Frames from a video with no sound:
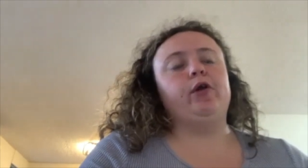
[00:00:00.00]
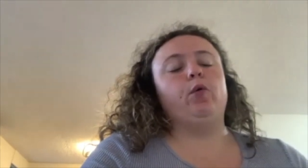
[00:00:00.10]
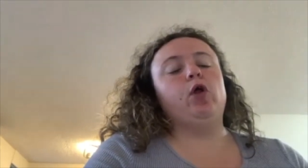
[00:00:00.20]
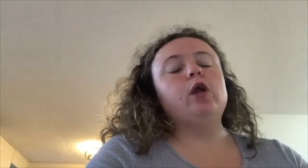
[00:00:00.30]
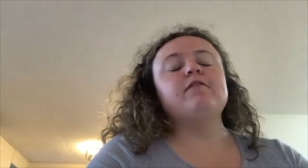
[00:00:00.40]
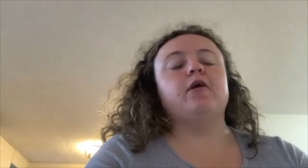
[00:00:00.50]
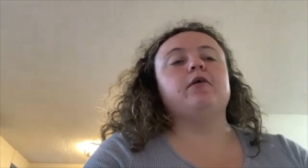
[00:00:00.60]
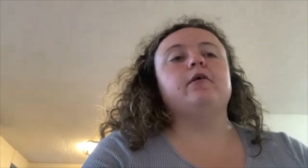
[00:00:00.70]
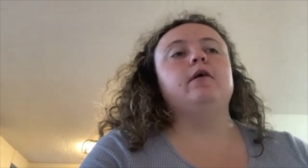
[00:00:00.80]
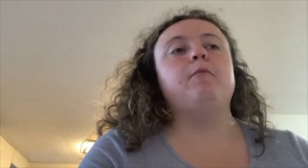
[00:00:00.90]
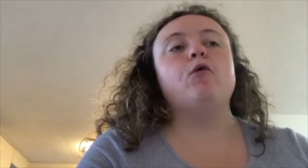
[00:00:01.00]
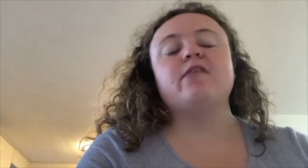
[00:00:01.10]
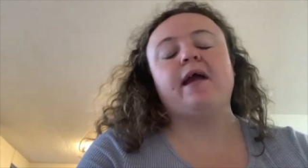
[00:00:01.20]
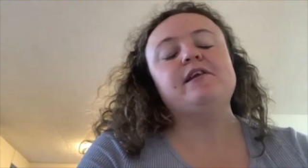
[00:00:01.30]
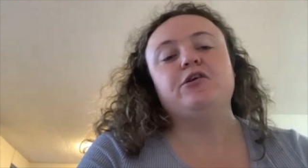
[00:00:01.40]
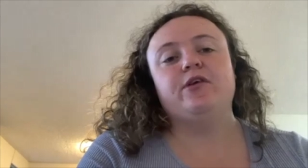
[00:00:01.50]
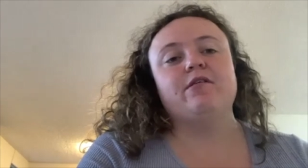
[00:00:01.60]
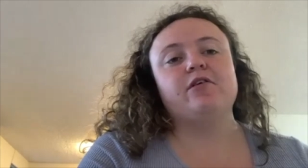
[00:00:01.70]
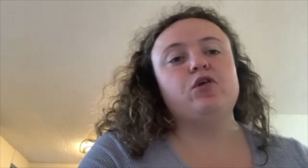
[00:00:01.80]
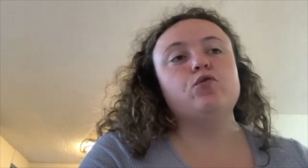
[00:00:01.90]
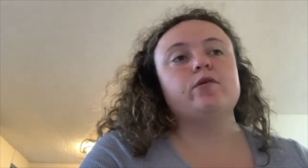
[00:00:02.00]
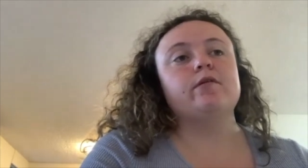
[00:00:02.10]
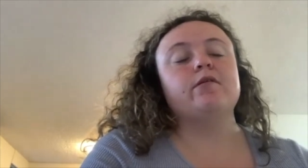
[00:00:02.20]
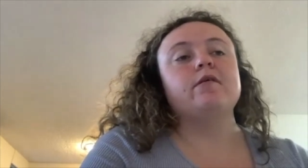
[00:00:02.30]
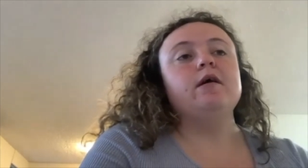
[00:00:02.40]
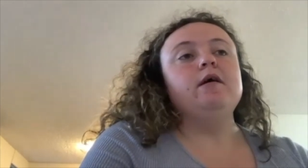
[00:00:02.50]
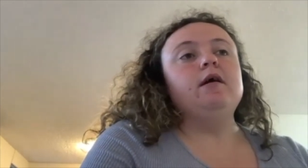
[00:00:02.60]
You know, a lot of our post-secondary institutions